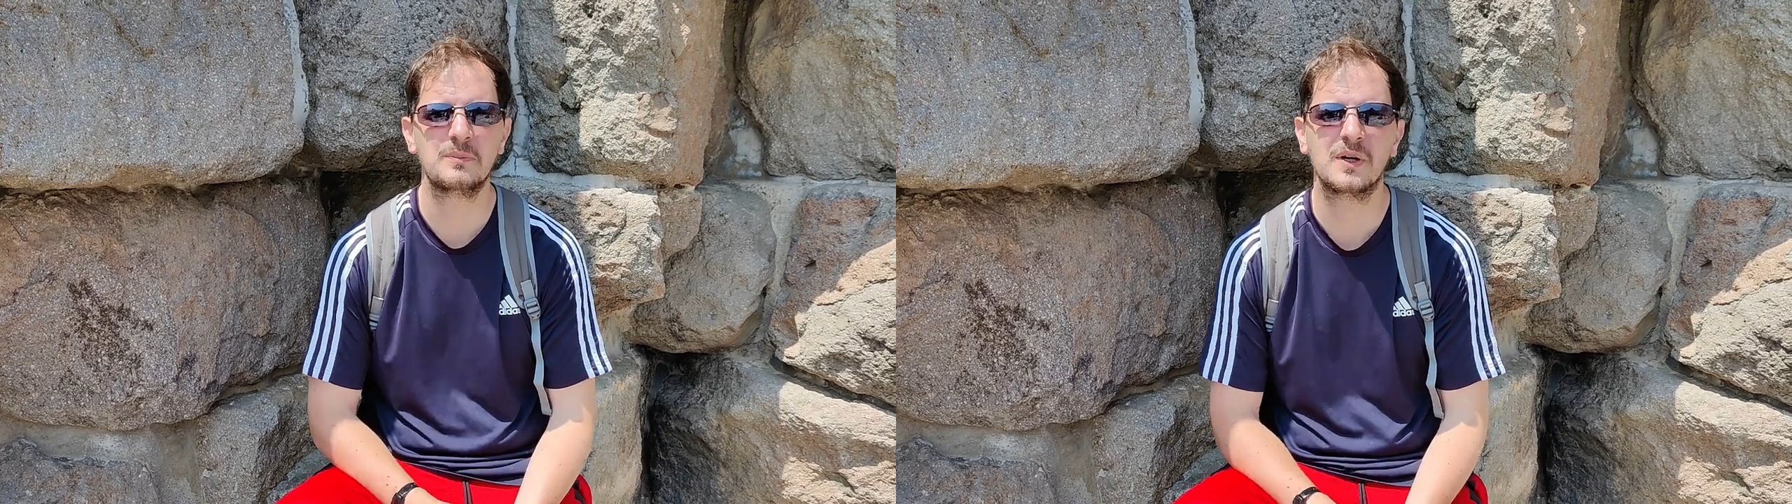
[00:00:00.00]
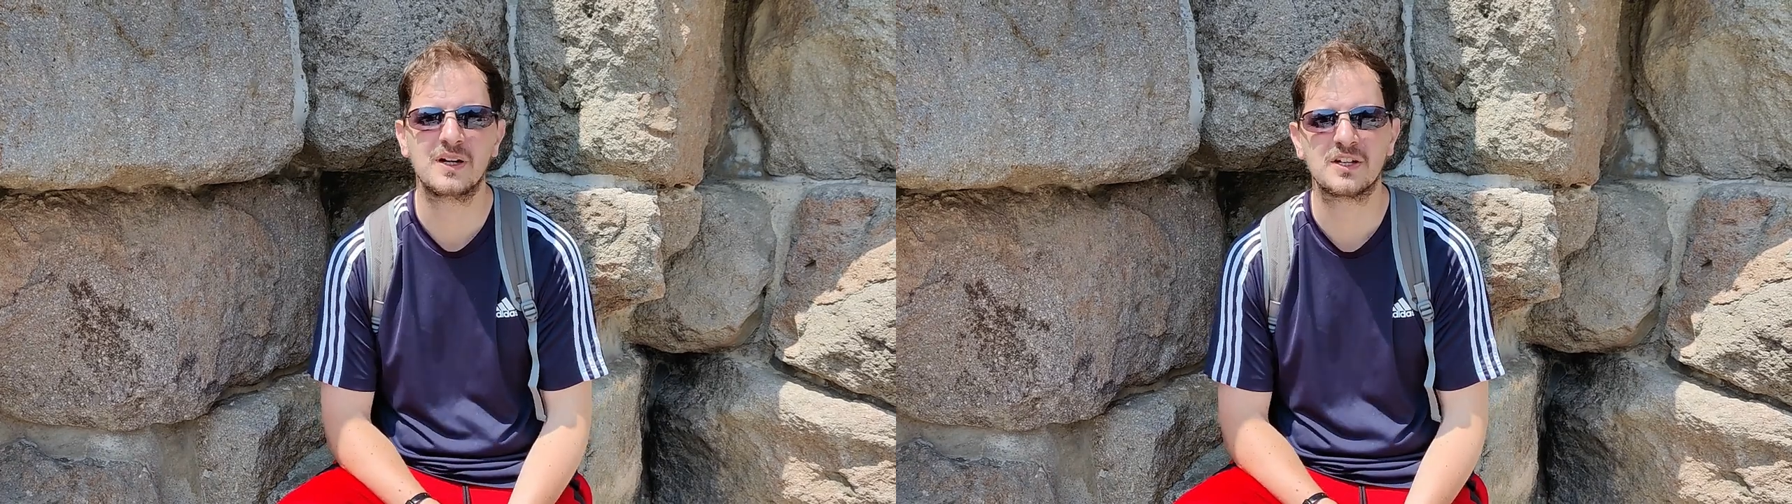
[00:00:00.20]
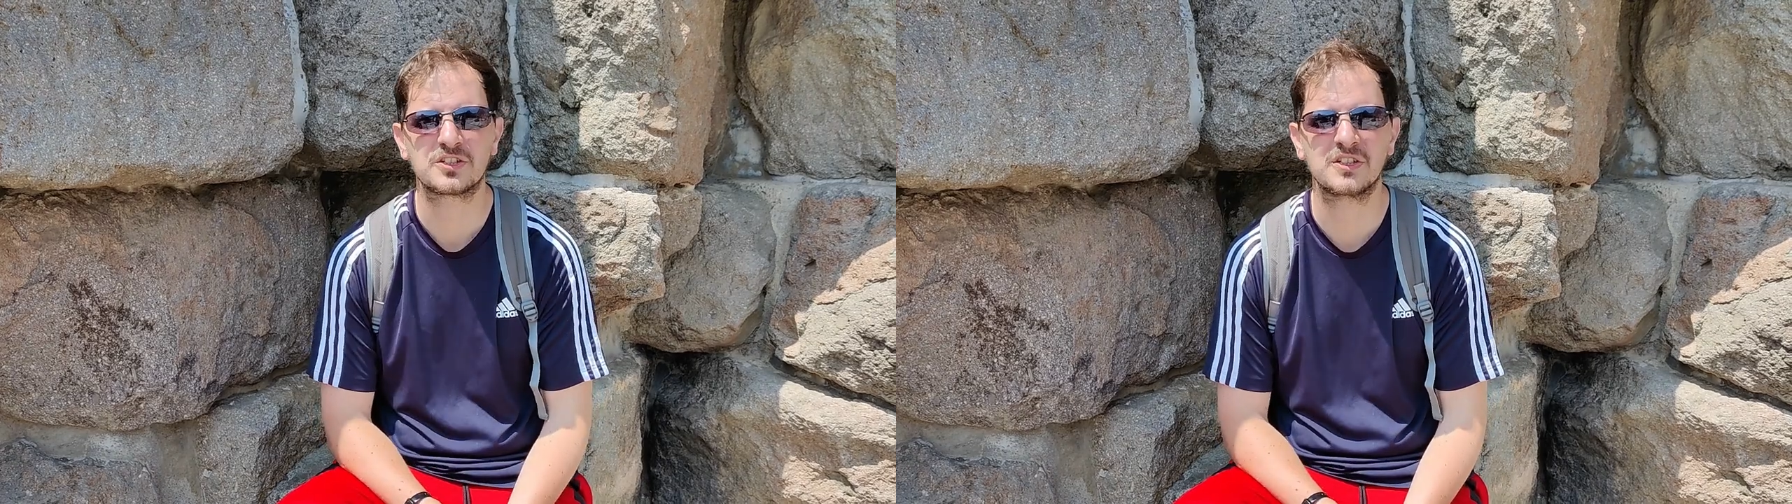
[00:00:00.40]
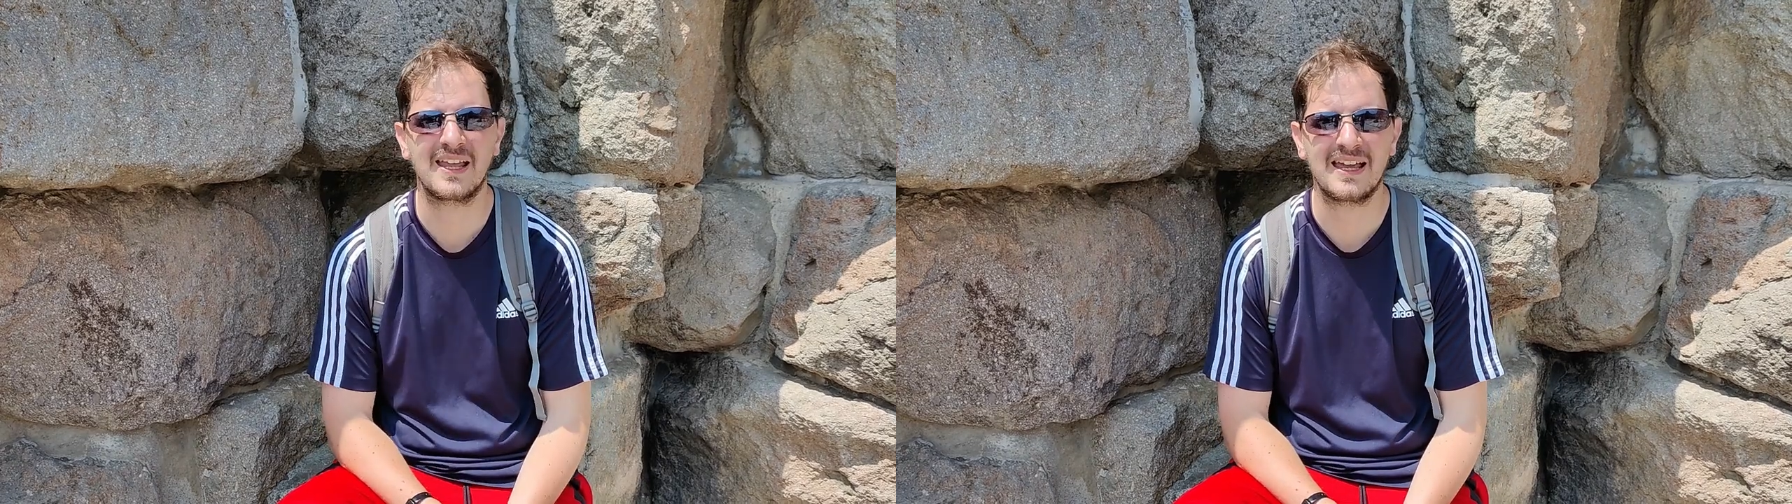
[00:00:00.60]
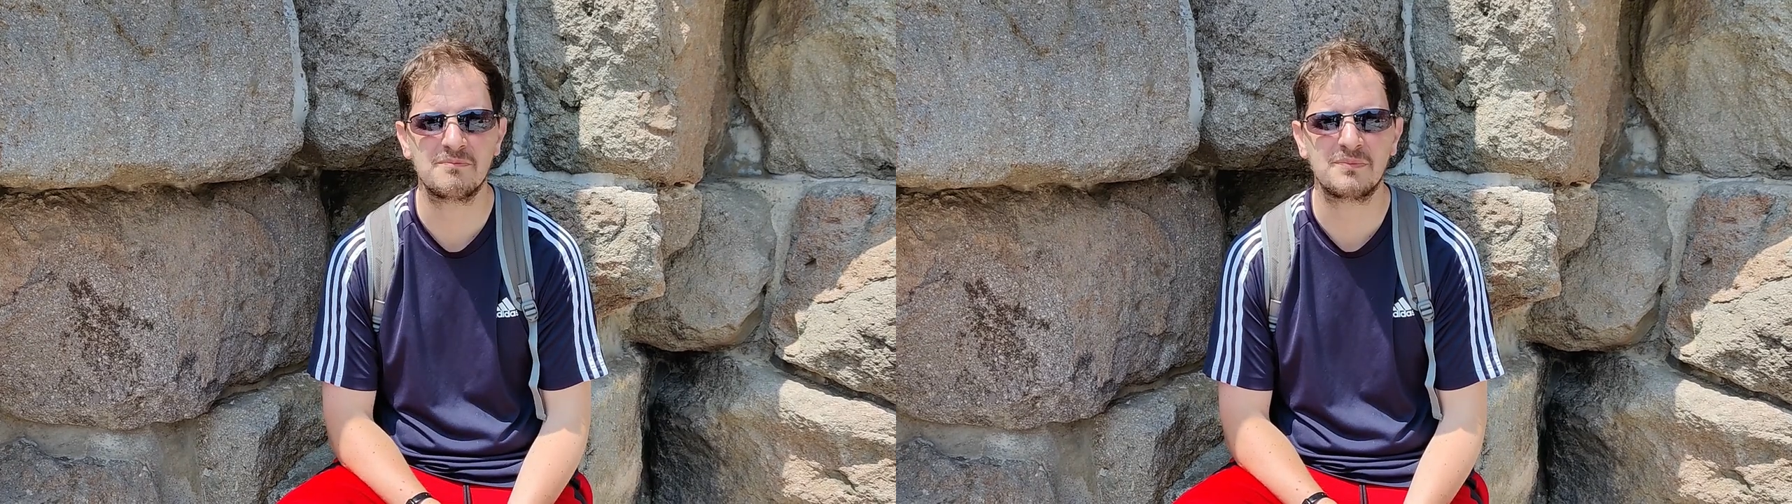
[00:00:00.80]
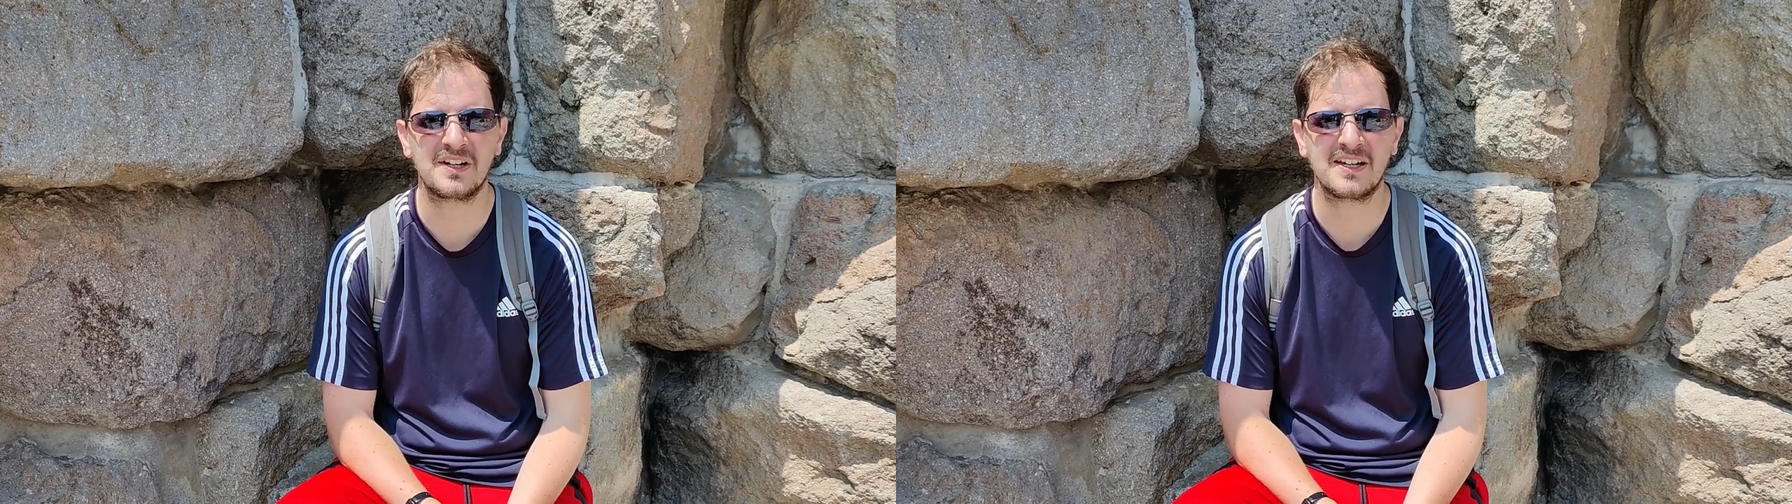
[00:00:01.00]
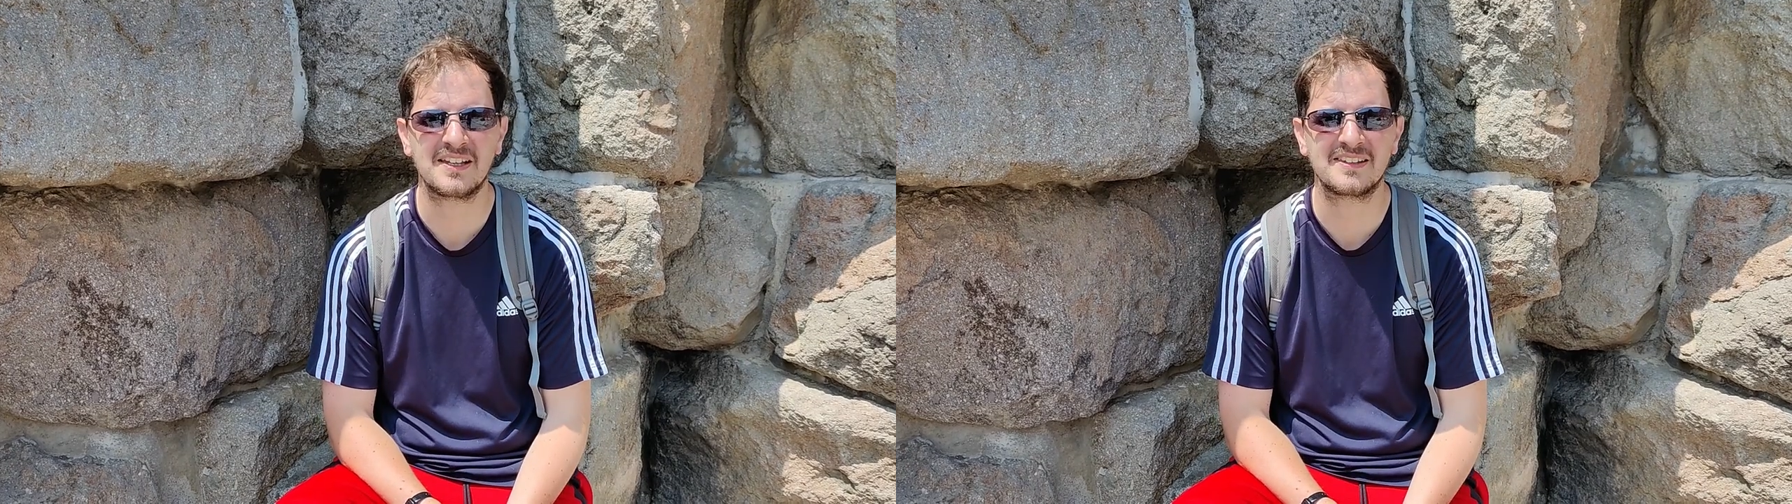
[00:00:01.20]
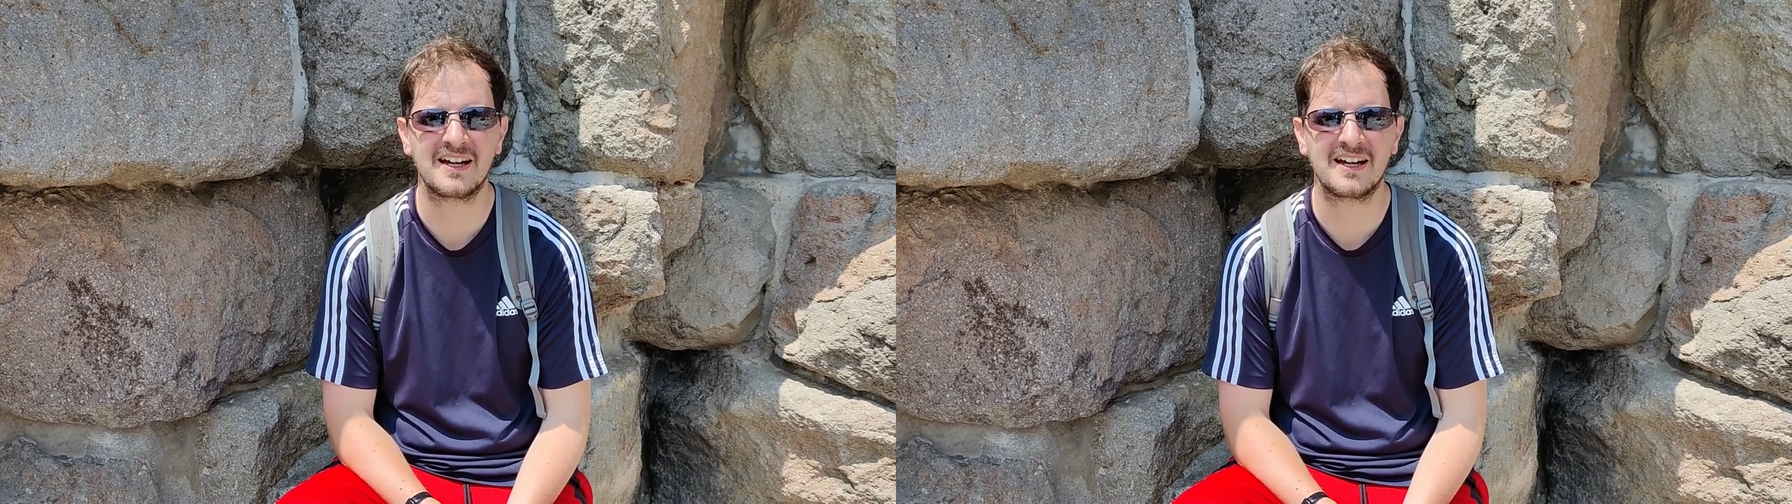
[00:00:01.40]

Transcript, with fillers: the Persian Empire